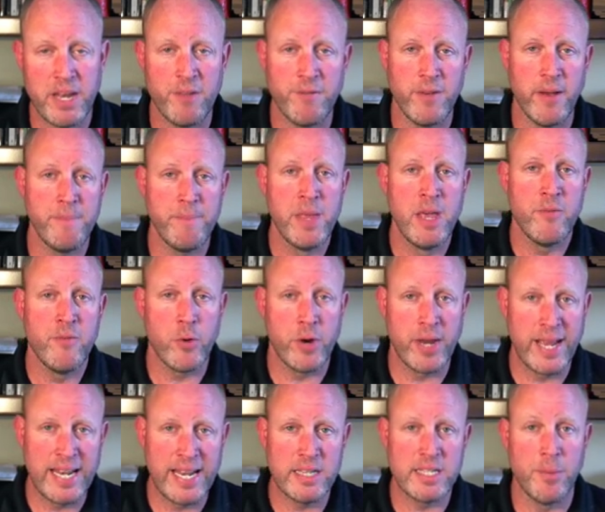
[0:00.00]
benefit for
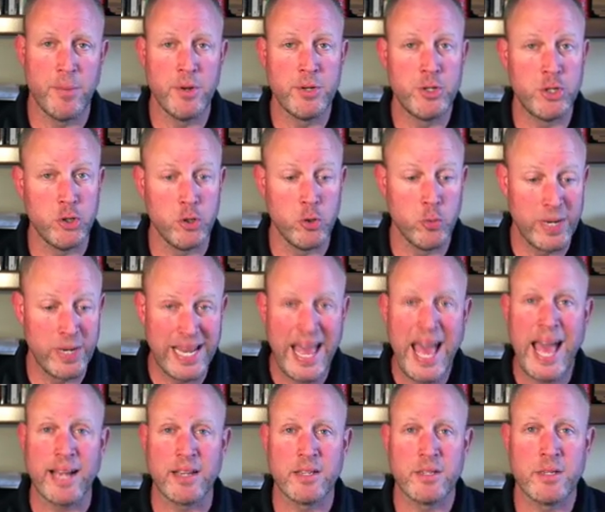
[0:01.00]
getting someone to
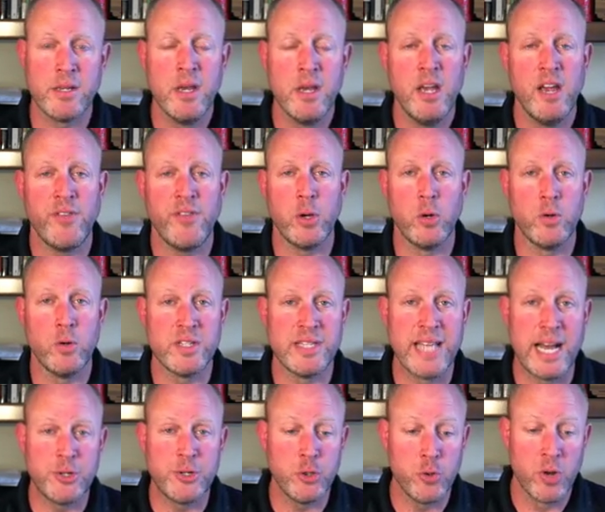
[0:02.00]
relax. If the goal is
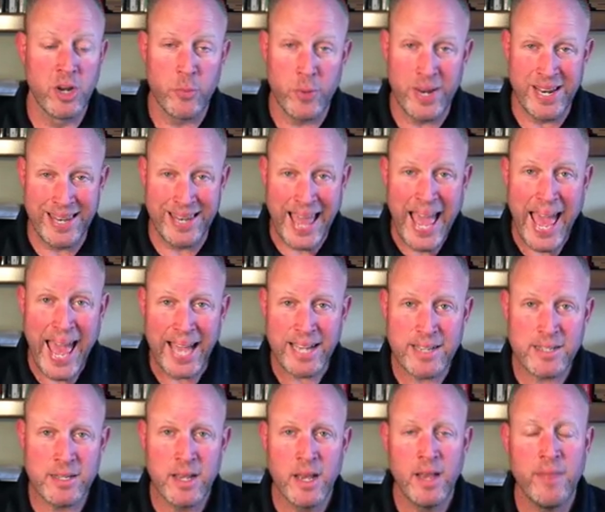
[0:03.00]
not to
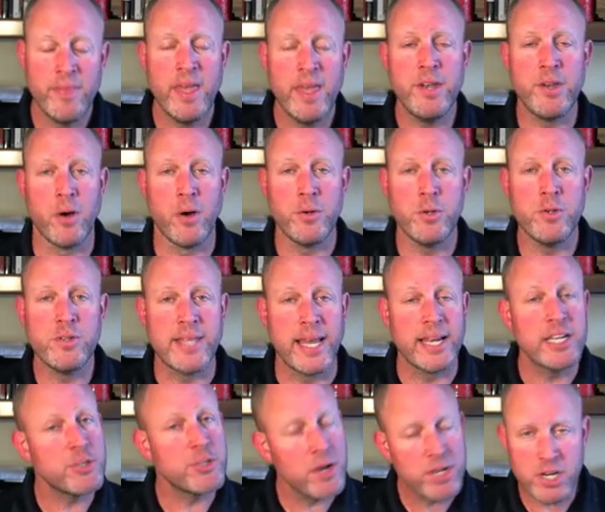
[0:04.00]
relax, then don't do
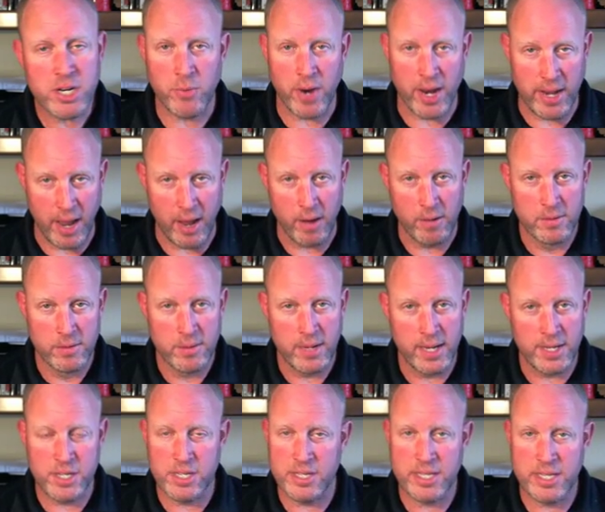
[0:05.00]
static stretching right now.
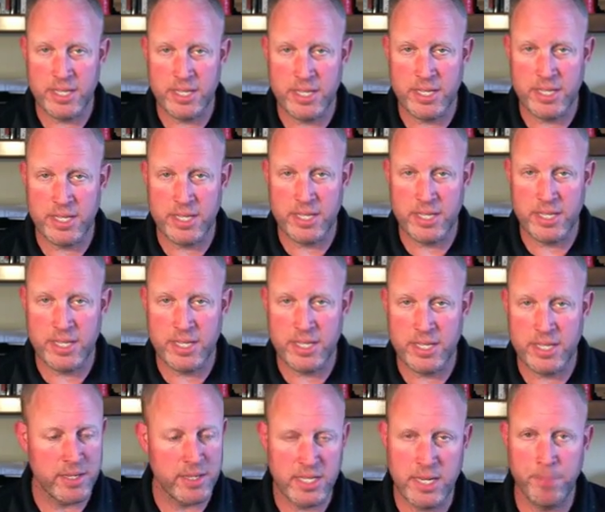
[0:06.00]
It's just that simple. Make
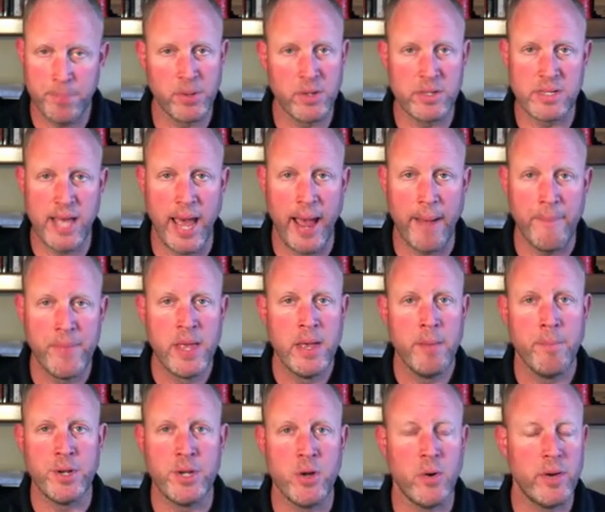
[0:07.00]
it as simple as that.
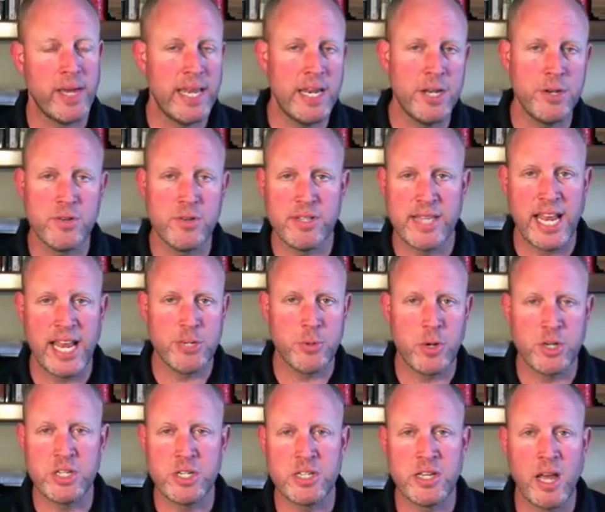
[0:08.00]
But don't get into static
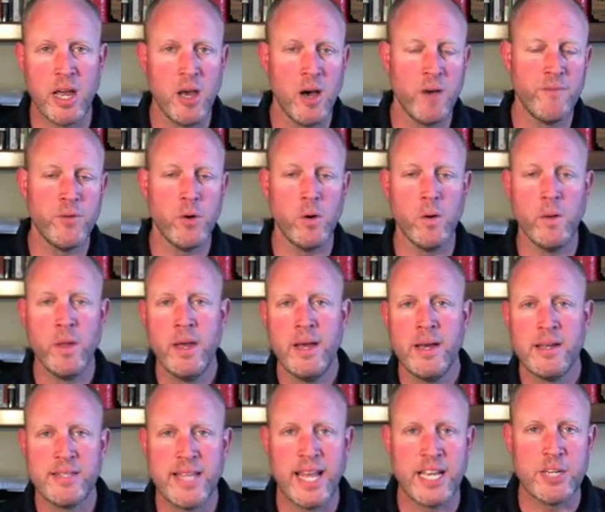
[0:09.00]
stretching. It's not helpful.
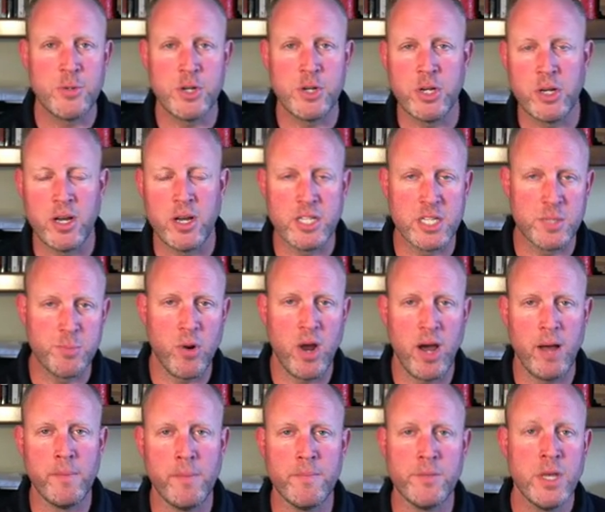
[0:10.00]
Static stretching causes
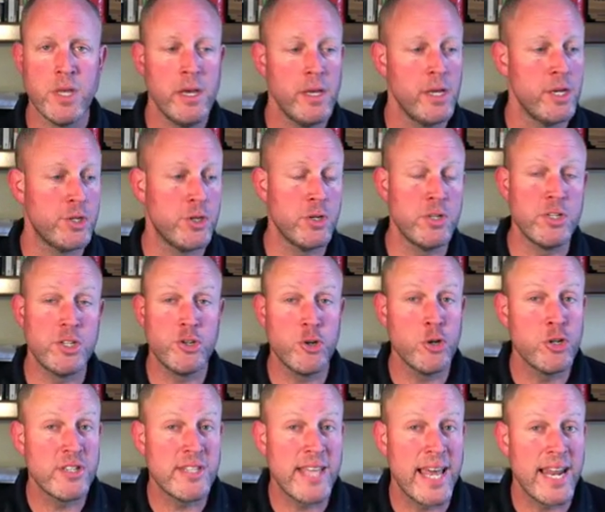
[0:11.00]
problems. You shouldn't
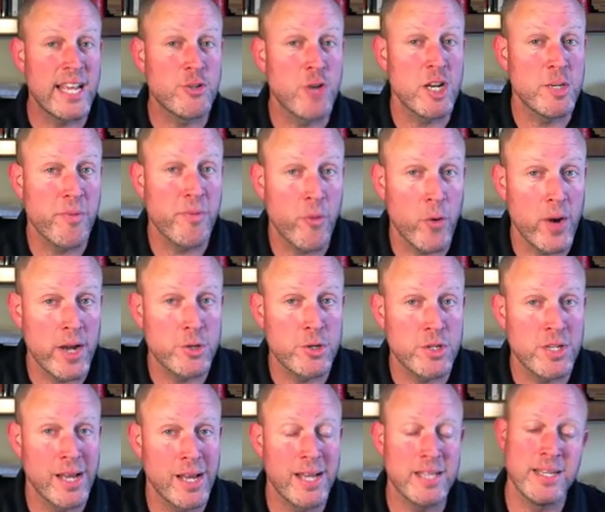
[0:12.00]
static stretch before
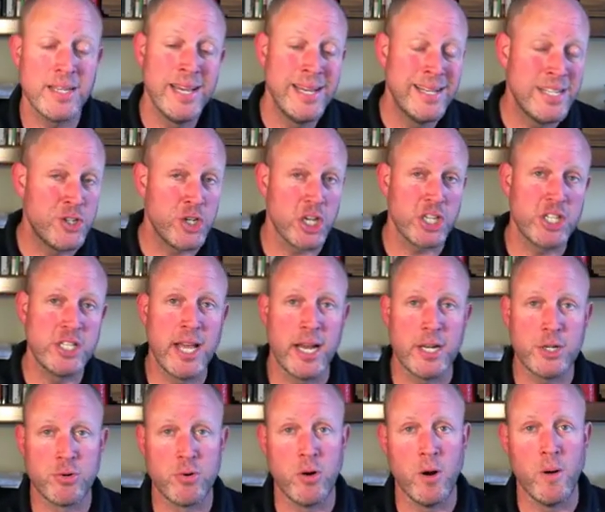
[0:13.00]
exercise. It's just not
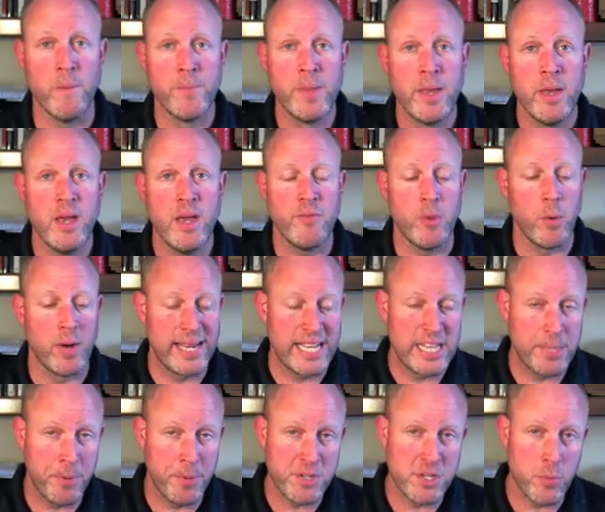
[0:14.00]
true. If you want to get
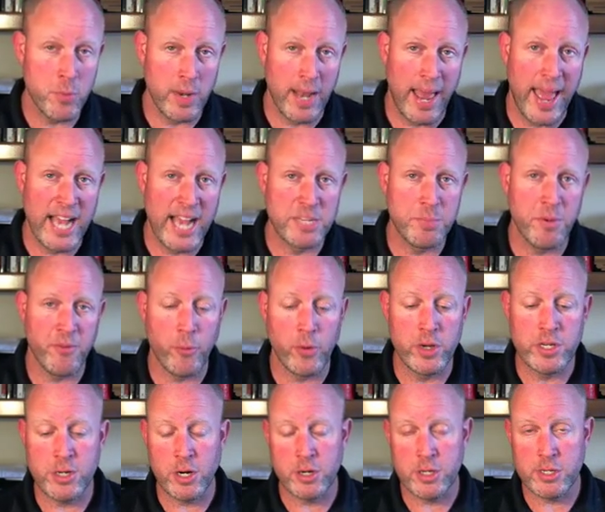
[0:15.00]
the person to relax before
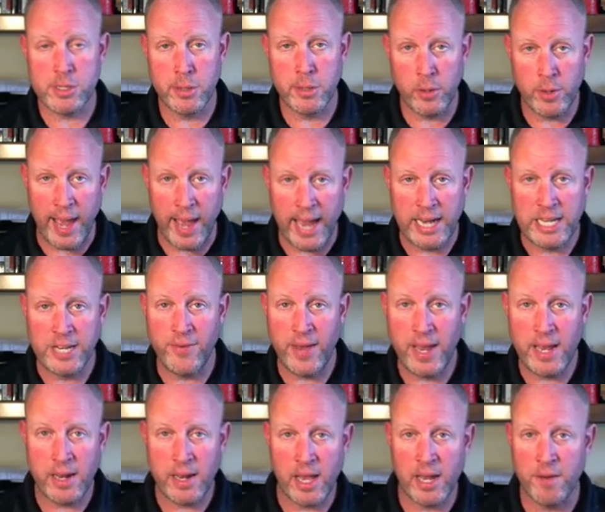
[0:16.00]
you start to slowly
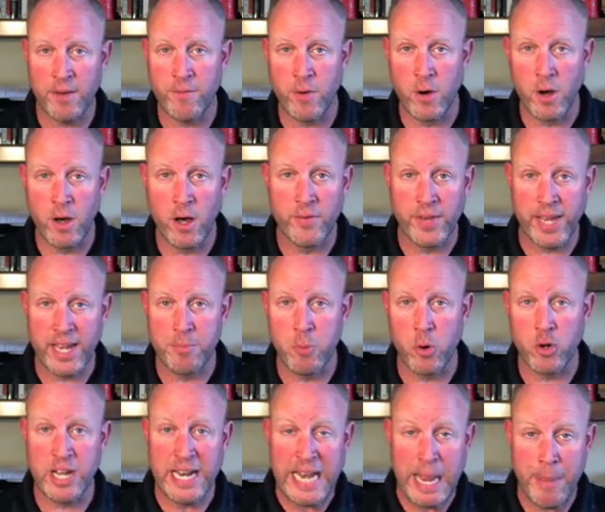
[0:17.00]
activate and evolve and get
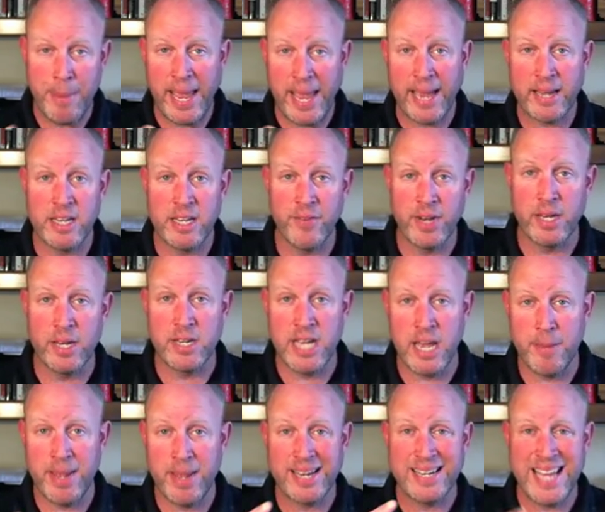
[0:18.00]
more dynamic
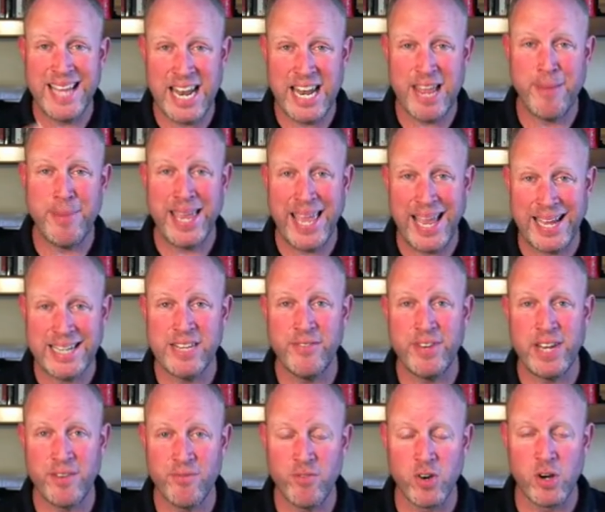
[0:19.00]

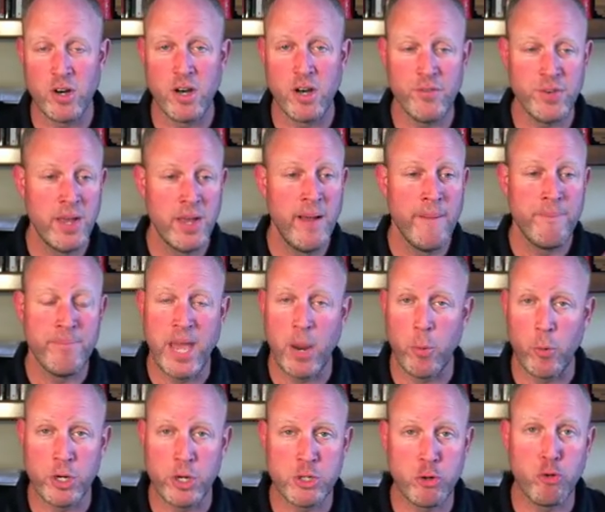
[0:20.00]
activity involved, that
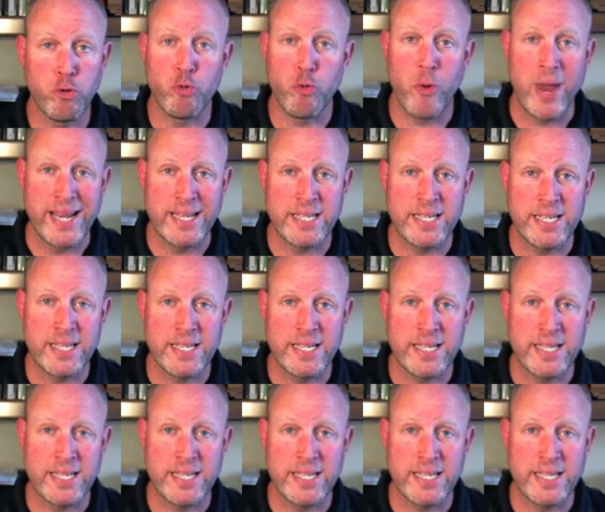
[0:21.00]
works great.